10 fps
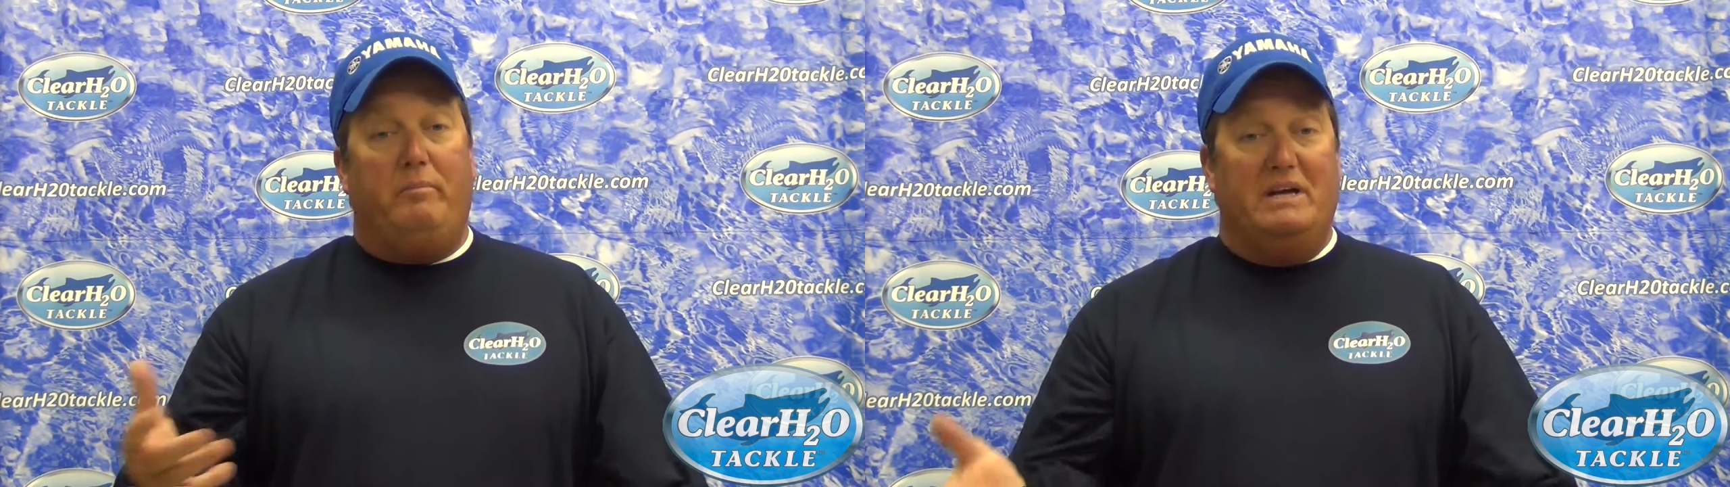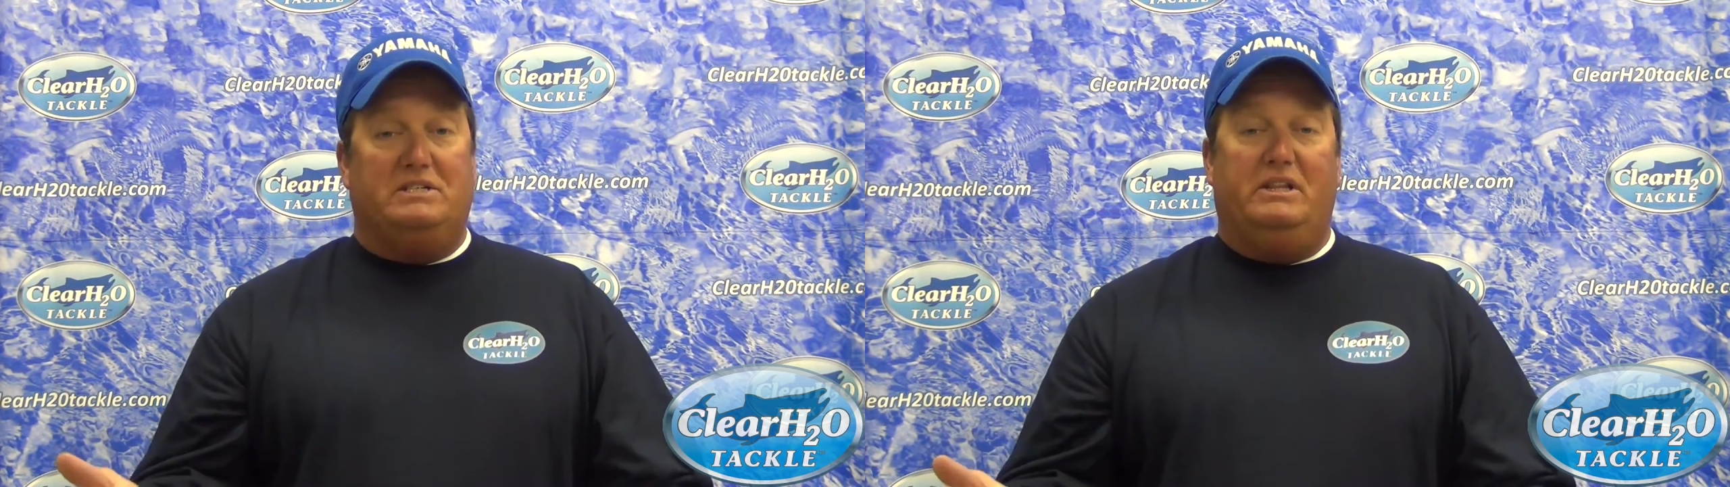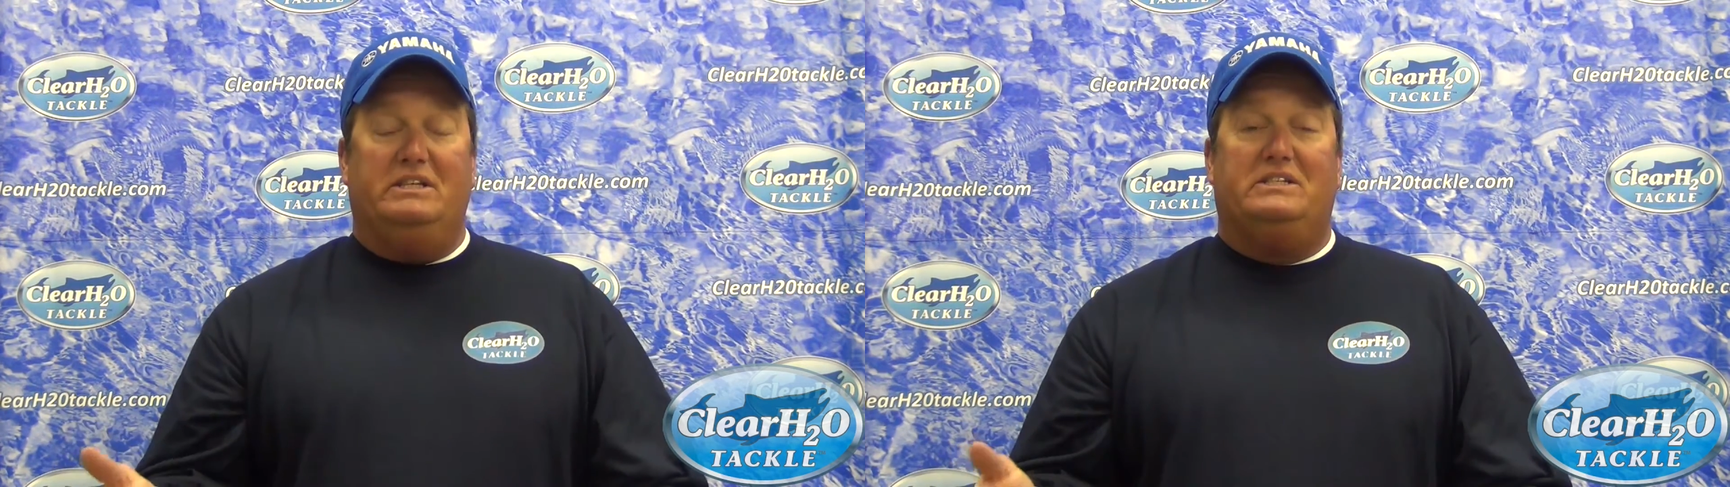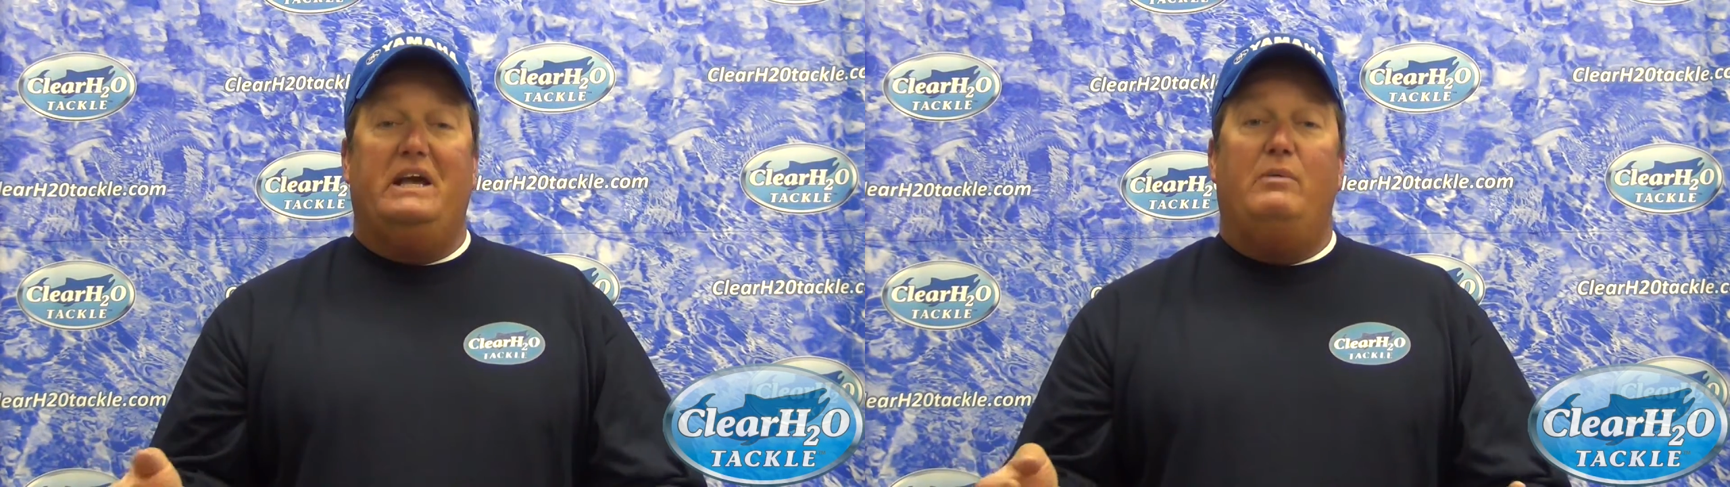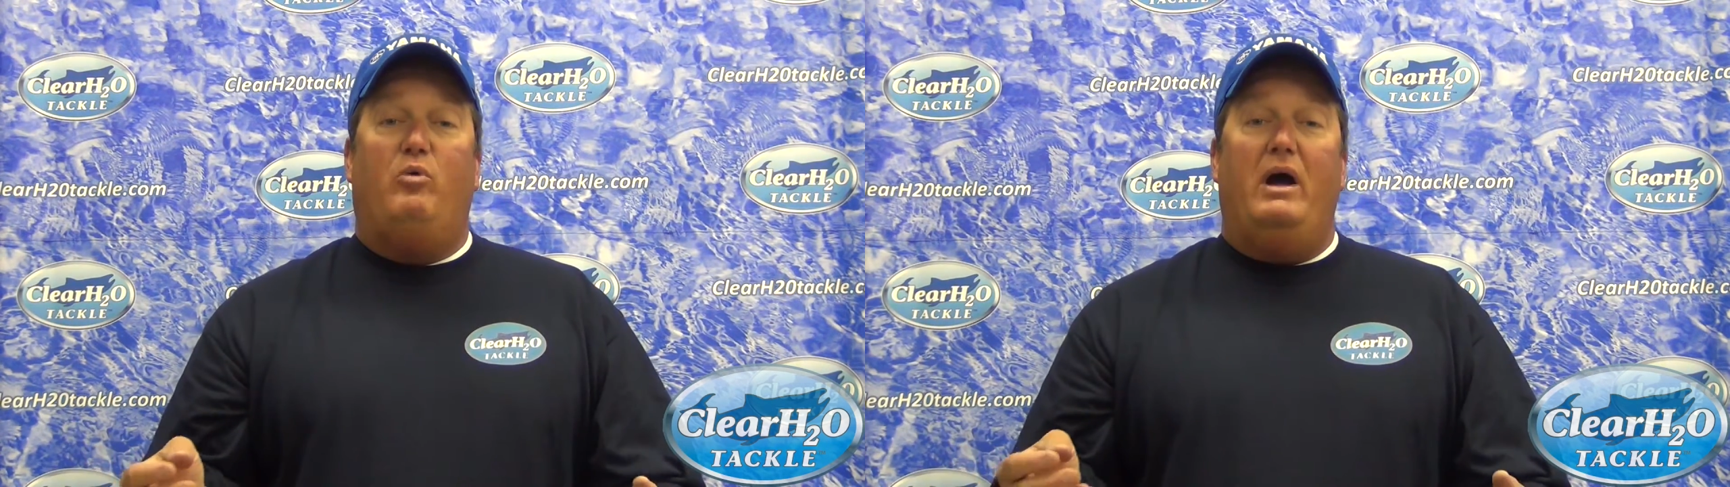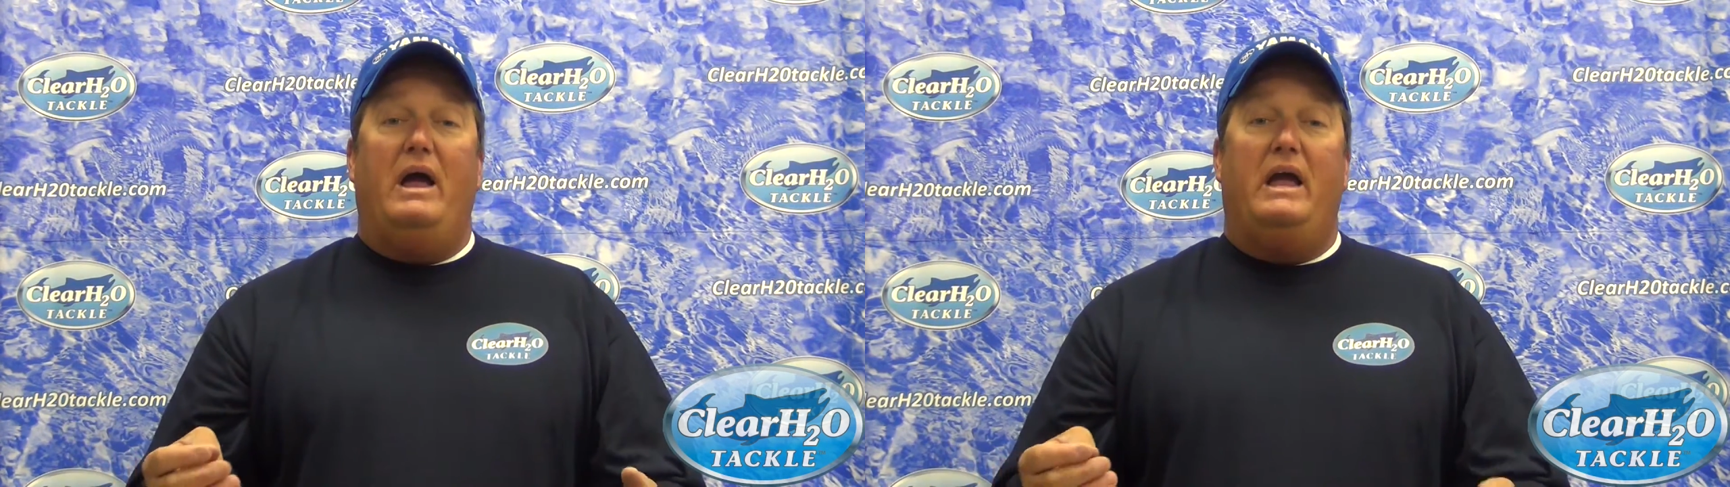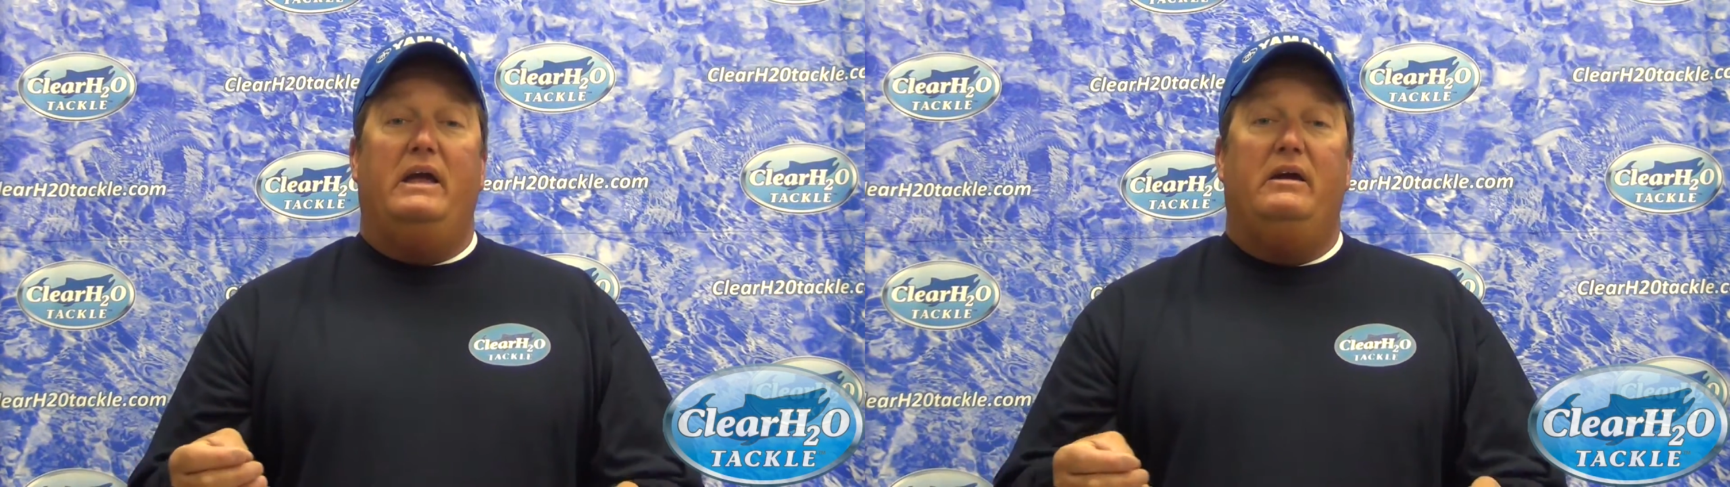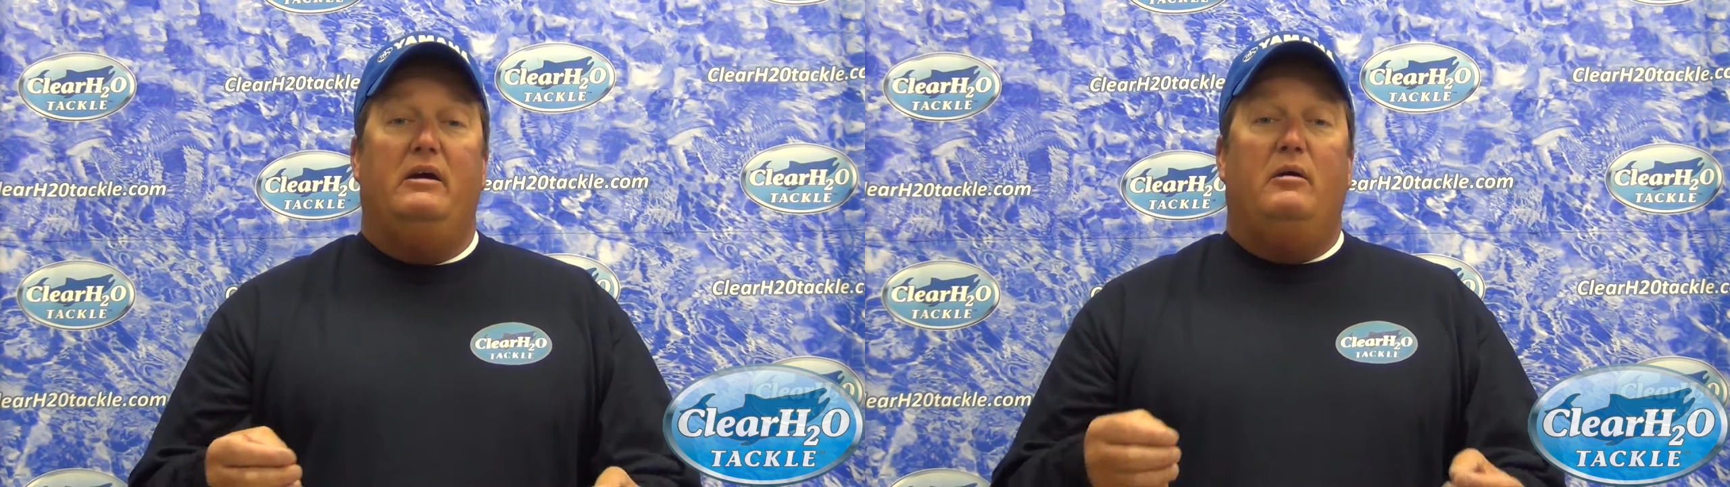basically the same way,